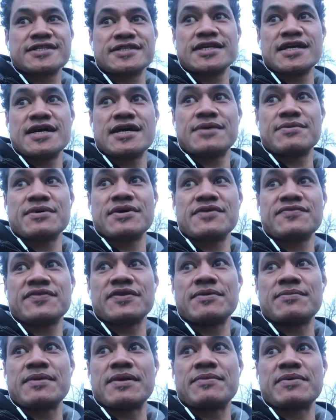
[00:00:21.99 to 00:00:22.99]

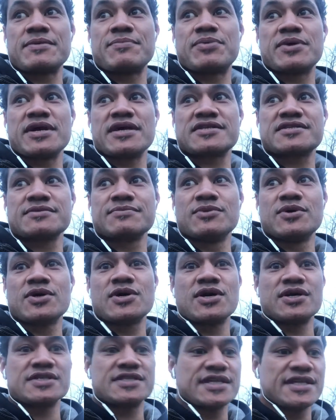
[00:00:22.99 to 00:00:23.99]
Hopefully I'm able to put out some more
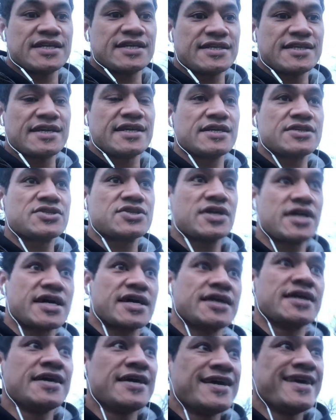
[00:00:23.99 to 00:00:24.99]
content and that and
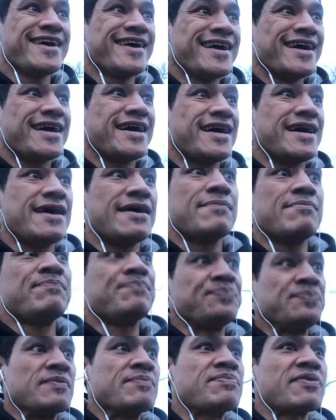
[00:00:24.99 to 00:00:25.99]
trying
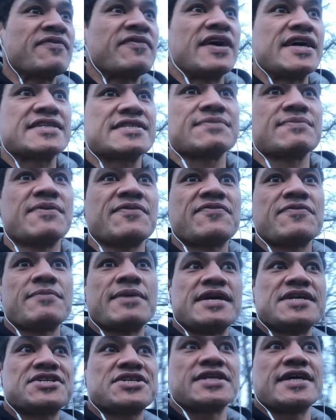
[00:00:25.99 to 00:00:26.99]
to provide some
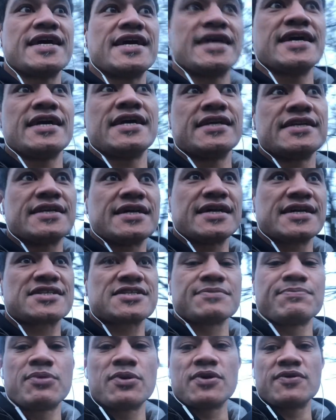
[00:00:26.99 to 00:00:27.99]
information and
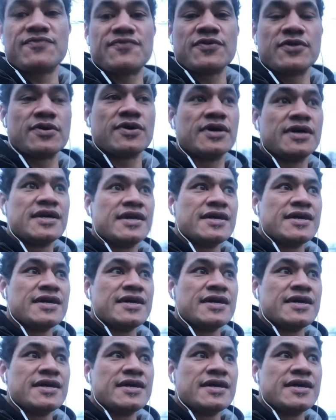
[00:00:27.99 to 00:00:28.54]
support for